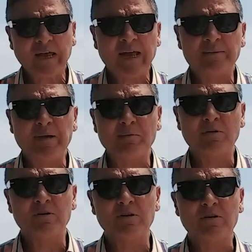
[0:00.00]
and
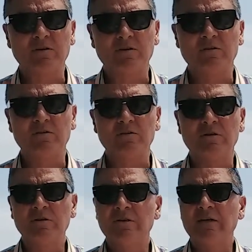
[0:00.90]
people who
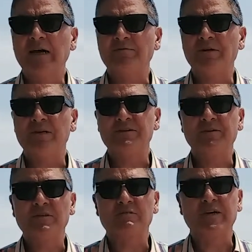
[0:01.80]
had various
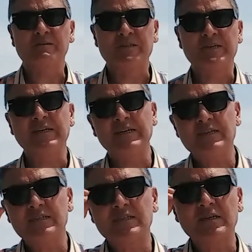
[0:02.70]
fields of
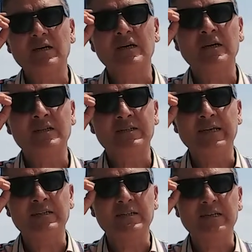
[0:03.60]
expertise and
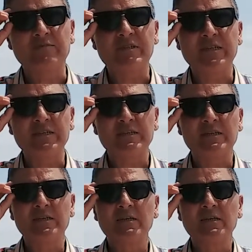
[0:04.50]
sensitivities.